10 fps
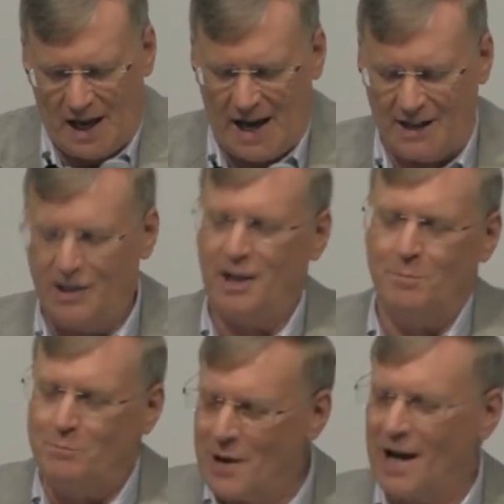and he
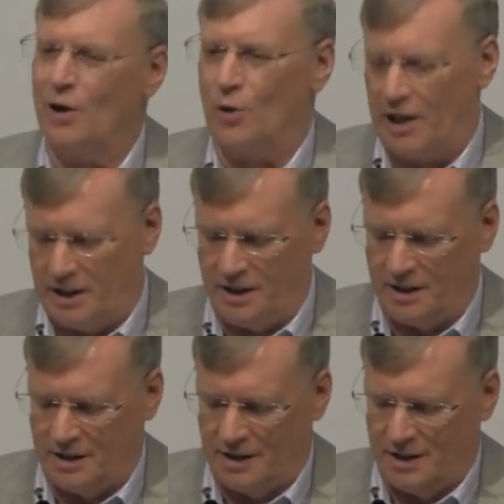buried
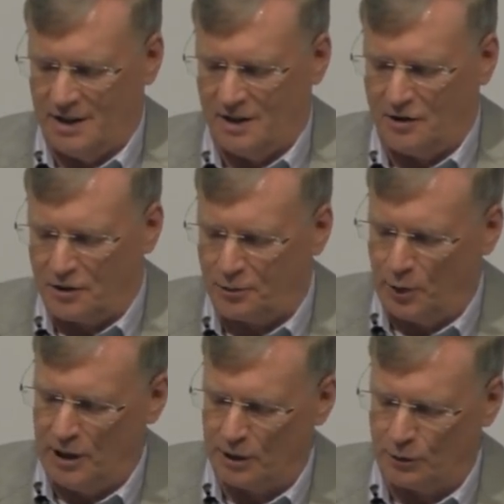the
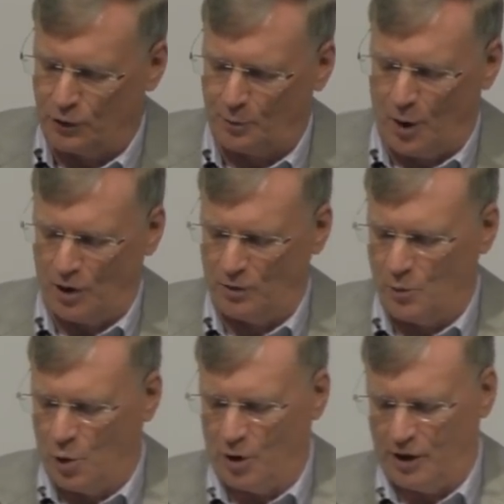300 Spartan
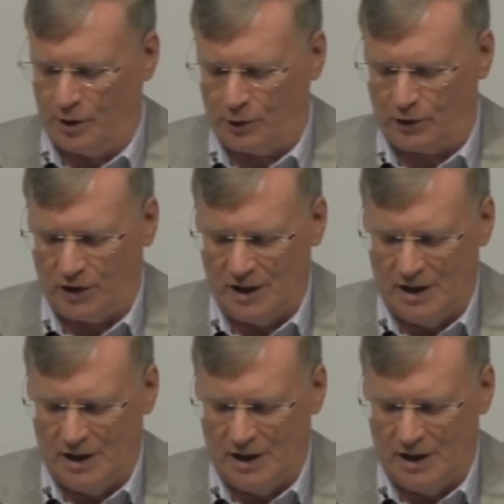warriors,